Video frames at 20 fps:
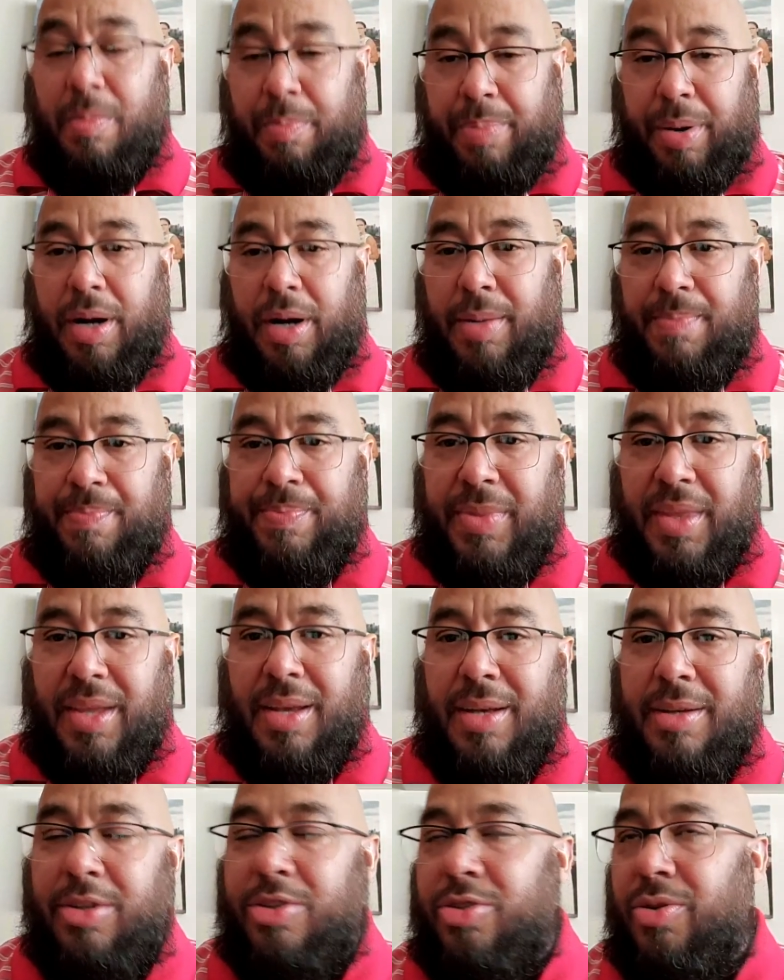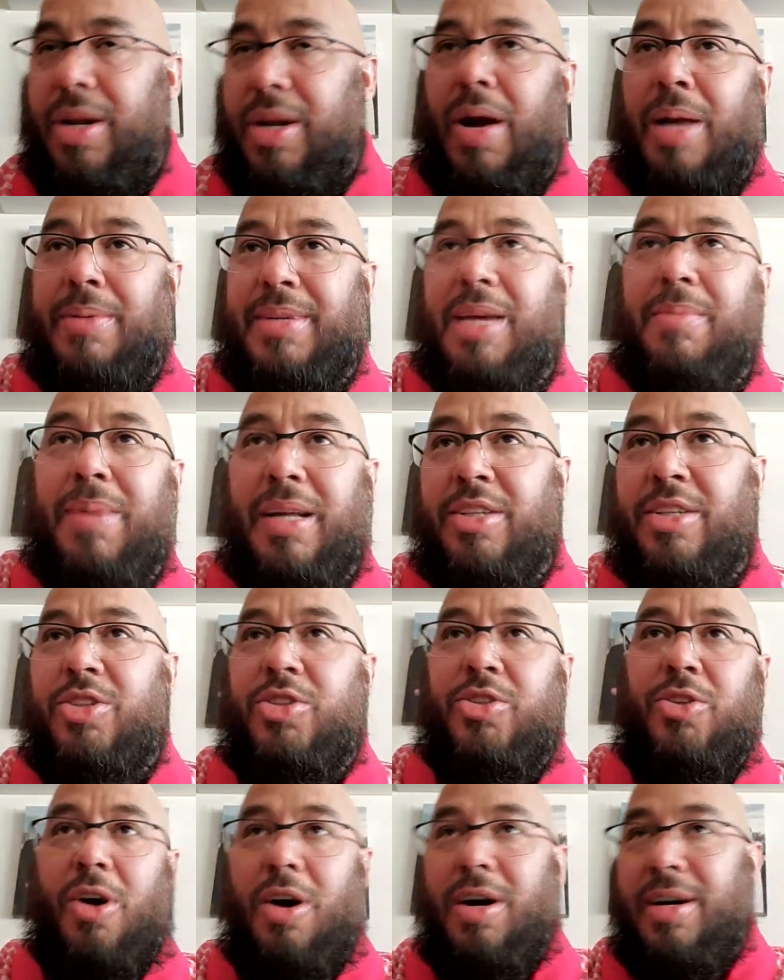But so anyway, I think about
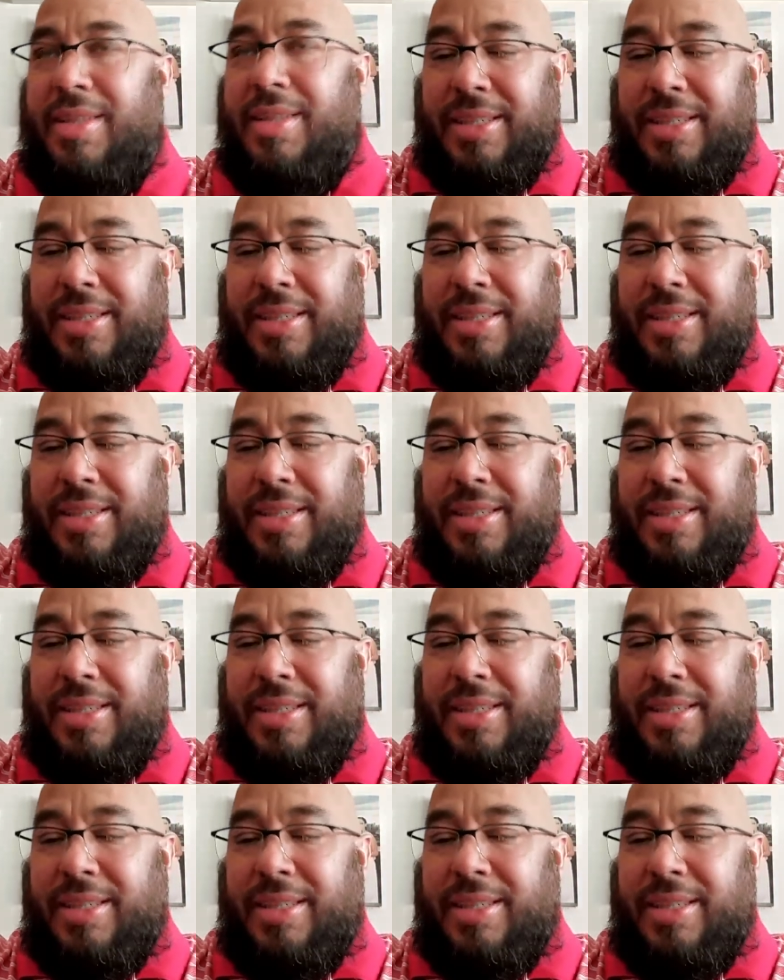this song.